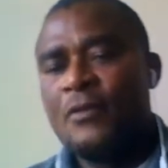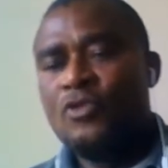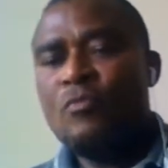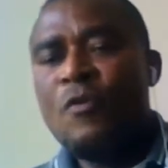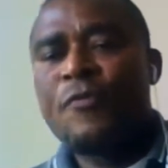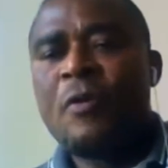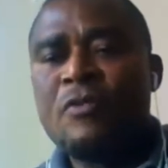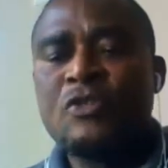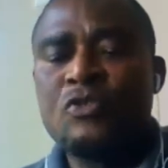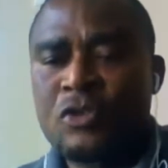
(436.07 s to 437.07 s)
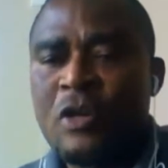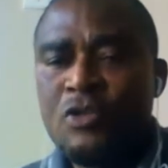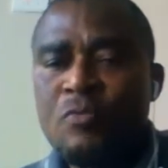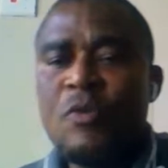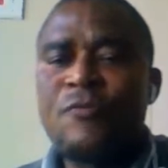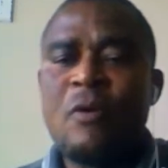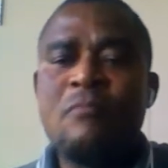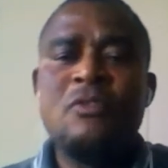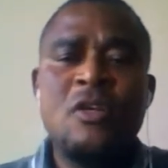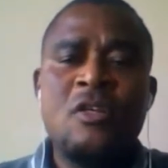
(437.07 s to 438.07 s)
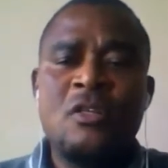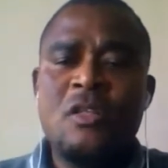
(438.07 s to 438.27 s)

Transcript: you move from